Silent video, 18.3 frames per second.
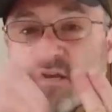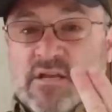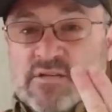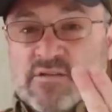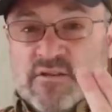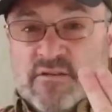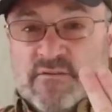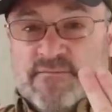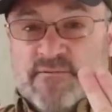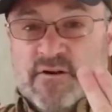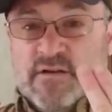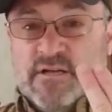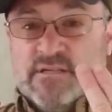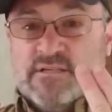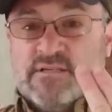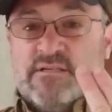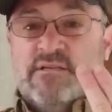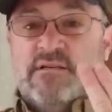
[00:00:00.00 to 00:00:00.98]
So the
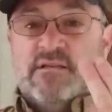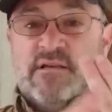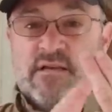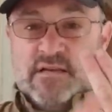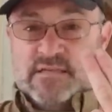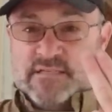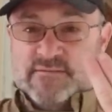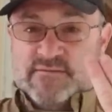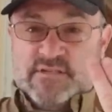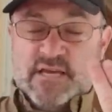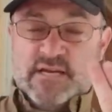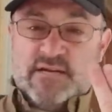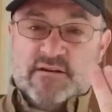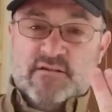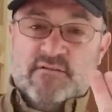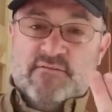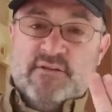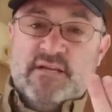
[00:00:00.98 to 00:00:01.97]
furnace, as I've said in
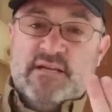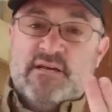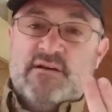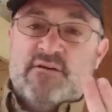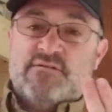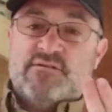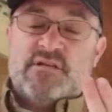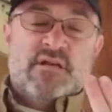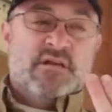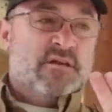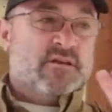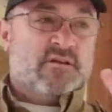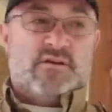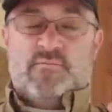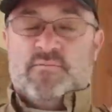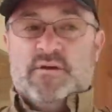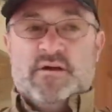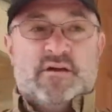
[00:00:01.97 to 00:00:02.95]
other videos,
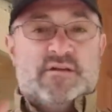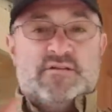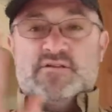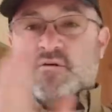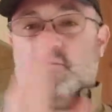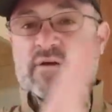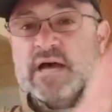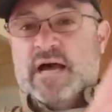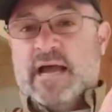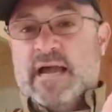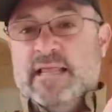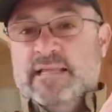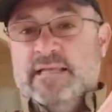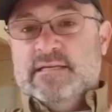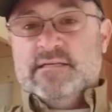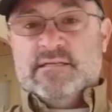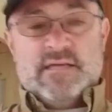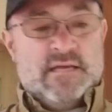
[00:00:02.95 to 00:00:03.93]
could be on its own
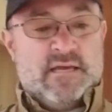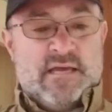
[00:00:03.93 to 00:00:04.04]
island.